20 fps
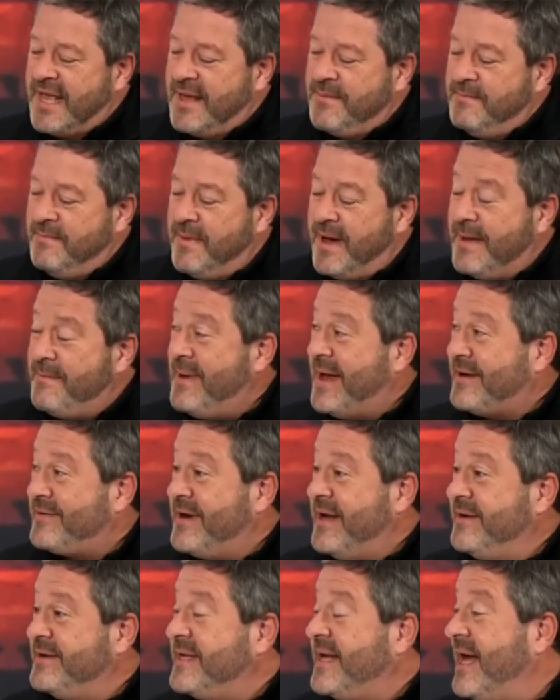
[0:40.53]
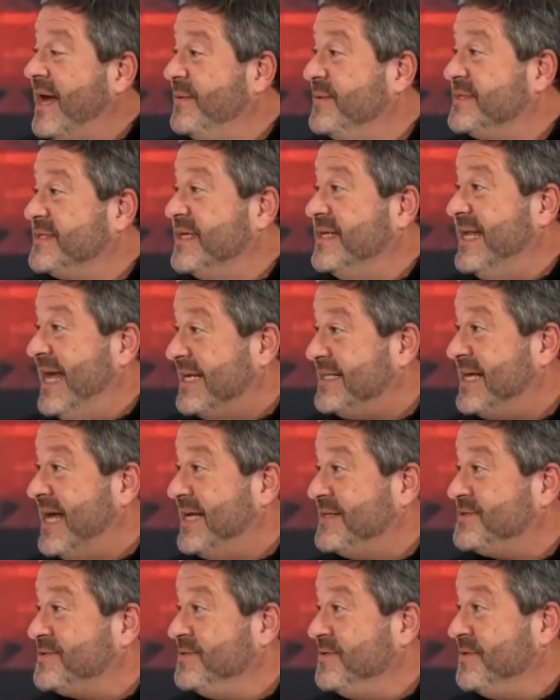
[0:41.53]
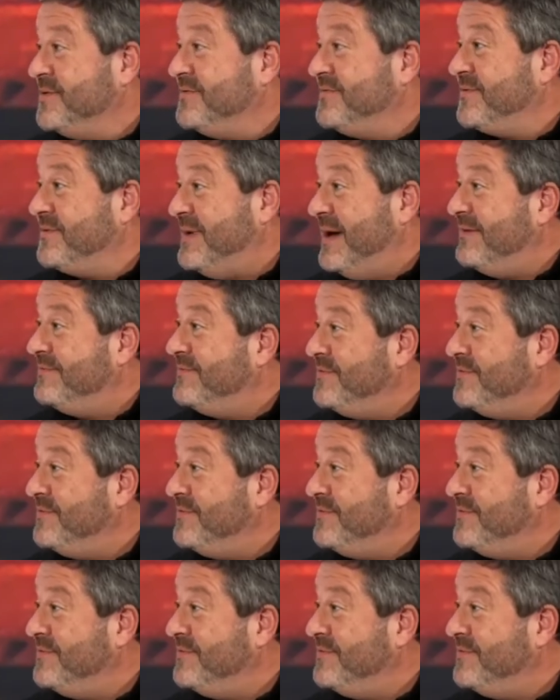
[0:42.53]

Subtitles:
My background, I was a NASA astronaut for about